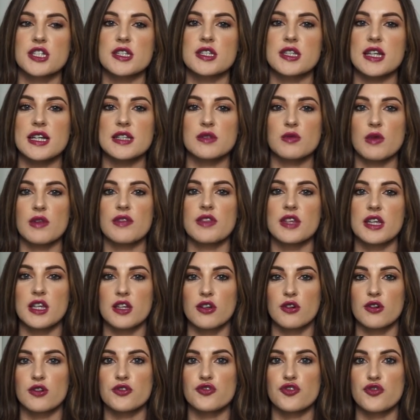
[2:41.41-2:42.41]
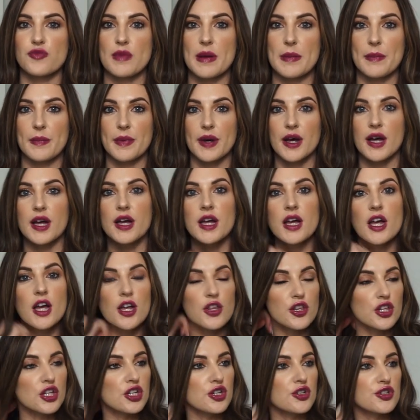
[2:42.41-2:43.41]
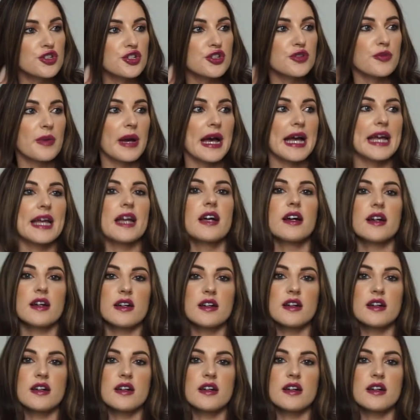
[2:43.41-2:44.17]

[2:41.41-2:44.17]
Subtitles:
So that's one thing you've got to remember, that you do pay